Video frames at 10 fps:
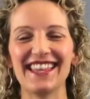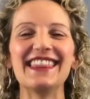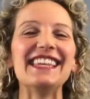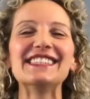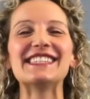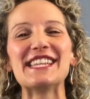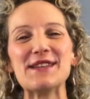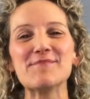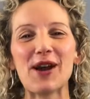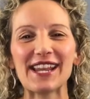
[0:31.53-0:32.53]
These
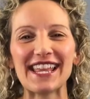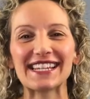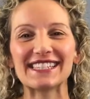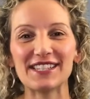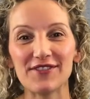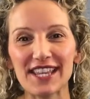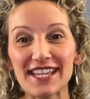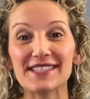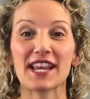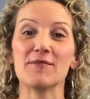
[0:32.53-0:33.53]
team bonding
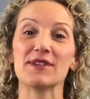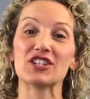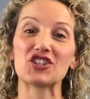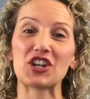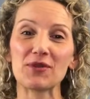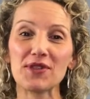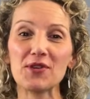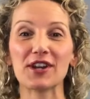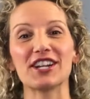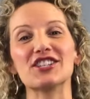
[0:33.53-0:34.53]
activities that I'm going to share with
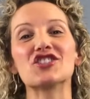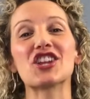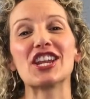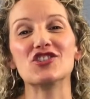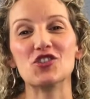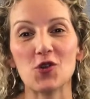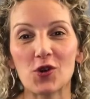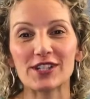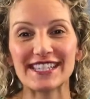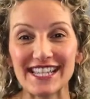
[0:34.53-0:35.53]
you are going to change
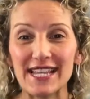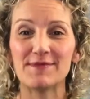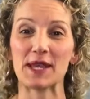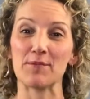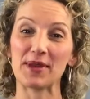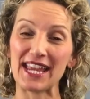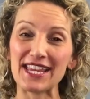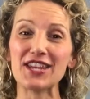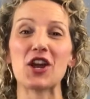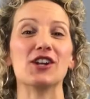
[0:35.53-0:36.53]
your team's
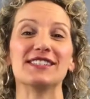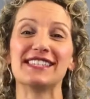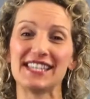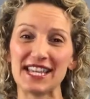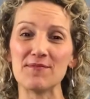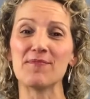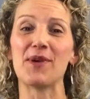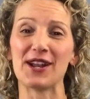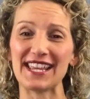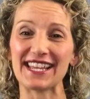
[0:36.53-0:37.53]
opinion on team
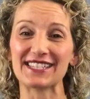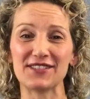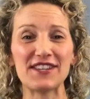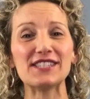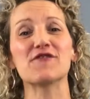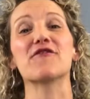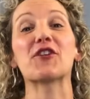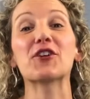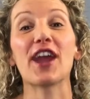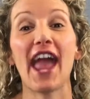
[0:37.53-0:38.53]
bonding activities
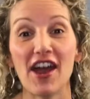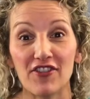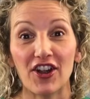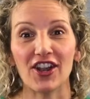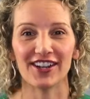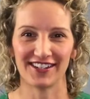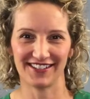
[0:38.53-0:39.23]
forever.